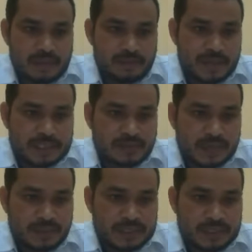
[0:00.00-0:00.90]
Plus
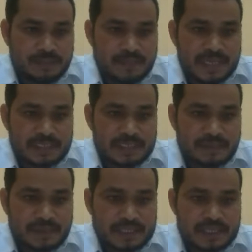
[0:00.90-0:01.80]
verb is the pn
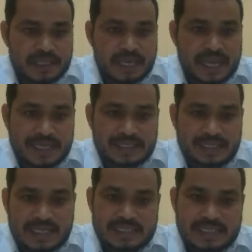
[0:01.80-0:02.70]
suffix act
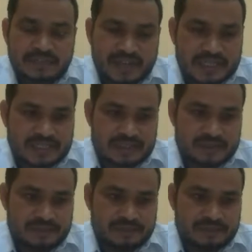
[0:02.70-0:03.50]
as a finite.